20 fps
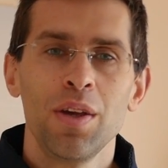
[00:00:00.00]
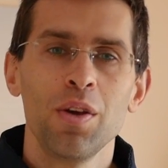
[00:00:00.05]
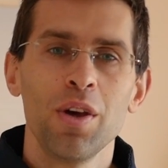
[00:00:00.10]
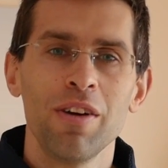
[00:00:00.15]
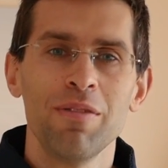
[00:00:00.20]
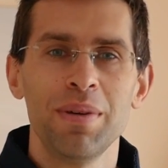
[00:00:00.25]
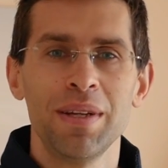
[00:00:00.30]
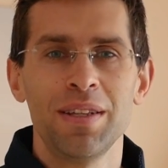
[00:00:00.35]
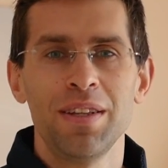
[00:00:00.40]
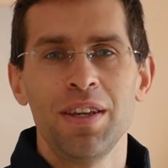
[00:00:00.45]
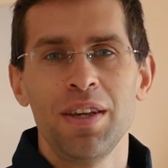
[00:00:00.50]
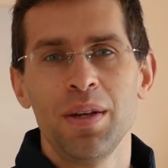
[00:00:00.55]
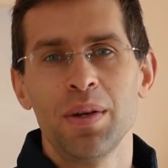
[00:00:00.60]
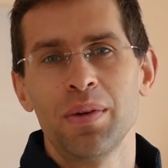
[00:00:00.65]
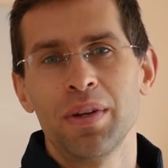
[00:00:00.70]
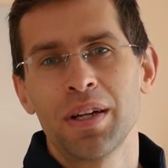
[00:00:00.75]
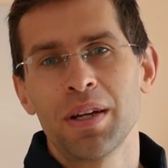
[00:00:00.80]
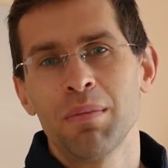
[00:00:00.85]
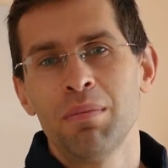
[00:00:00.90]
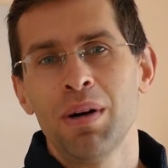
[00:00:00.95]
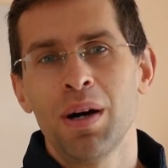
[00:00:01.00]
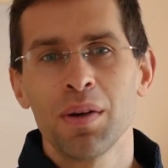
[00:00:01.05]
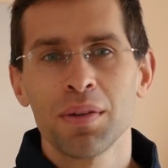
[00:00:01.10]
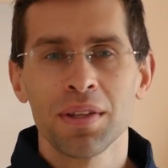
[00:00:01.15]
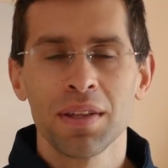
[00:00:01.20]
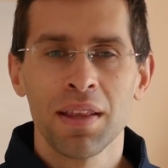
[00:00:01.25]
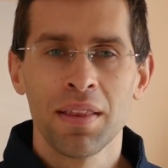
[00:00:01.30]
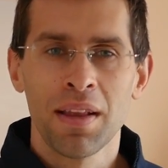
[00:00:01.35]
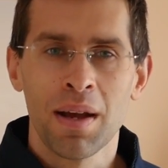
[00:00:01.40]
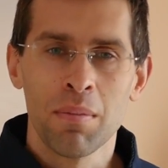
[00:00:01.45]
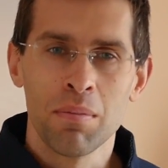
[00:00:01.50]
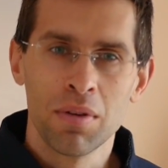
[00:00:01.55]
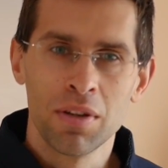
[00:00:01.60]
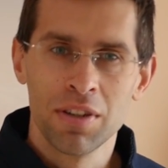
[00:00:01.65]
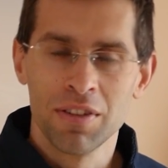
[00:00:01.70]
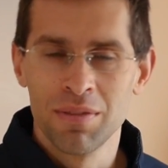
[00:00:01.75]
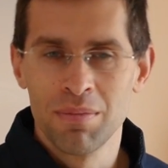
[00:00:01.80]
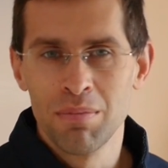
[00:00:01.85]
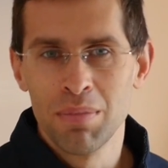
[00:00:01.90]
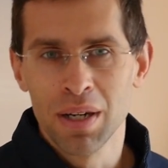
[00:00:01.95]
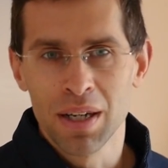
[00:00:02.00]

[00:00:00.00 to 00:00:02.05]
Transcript: You have been hearing about a number of